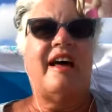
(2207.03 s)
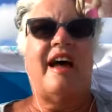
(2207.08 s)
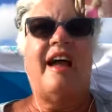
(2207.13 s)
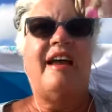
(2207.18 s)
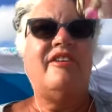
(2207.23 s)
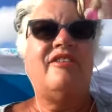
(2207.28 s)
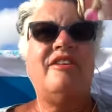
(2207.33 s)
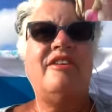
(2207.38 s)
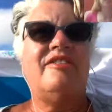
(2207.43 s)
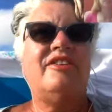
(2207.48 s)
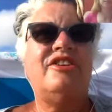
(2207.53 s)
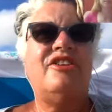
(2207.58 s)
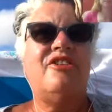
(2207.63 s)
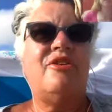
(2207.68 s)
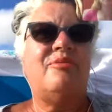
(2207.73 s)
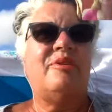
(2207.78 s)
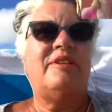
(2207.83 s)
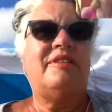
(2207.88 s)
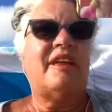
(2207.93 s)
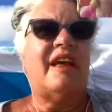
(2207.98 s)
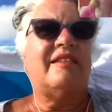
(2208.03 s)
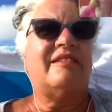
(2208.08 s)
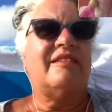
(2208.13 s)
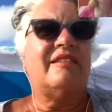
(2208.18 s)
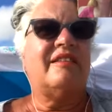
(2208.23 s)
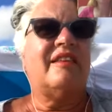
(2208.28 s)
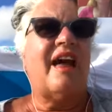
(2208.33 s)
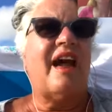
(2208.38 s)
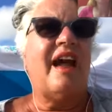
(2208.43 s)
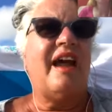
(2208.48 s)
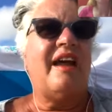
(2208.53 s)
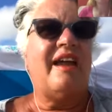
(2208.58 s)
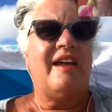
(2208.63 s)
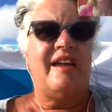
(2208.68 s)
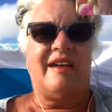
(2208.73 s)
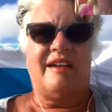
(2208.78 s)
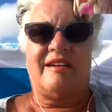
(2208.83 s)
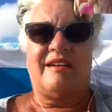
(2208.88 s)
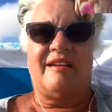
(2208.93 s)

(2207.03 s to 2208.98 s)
I don't even know what that's like.